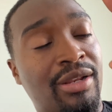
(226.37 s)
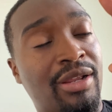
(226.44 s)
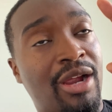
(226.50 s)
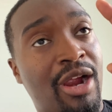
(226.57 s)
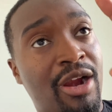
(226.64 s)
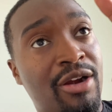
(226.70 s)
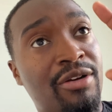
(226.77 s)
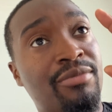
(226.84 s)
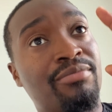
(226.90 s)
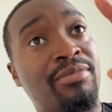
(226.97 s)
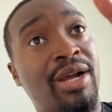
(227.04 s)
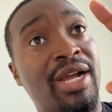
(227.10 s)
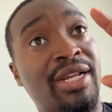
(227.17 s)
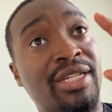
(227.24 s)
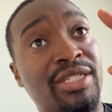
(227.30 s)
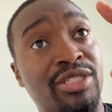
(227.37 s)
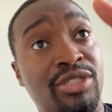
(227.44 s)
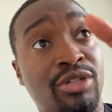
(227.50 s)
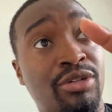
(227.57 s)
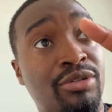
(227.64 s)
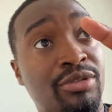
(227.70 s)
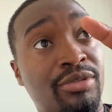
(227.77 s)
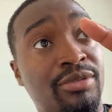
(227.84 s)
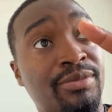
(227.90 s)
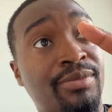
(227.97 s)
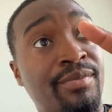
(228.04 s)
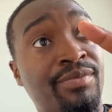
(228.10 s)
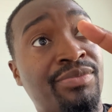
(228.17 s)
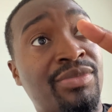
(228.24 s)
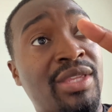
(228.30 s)
heart, mind, and soul,
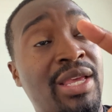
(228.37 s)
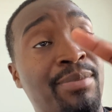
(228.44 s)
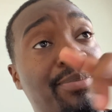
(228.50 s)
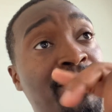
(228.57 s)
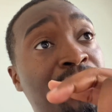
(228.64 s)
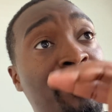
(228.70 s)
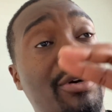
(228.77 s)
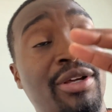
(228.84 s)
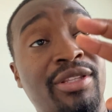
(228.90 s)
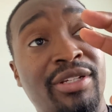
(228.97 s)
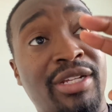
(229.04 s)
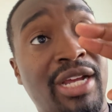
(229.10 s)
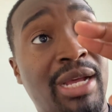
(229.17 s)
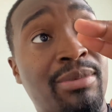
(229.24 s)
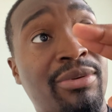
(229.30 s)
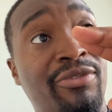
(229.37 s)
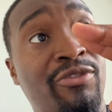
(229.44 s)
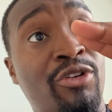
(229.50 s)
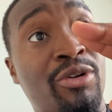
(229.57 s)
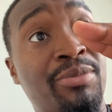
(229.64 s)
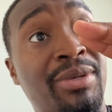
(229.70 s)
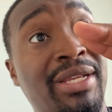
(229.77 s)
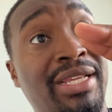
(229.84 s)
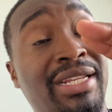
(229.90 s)
and put no other God before me.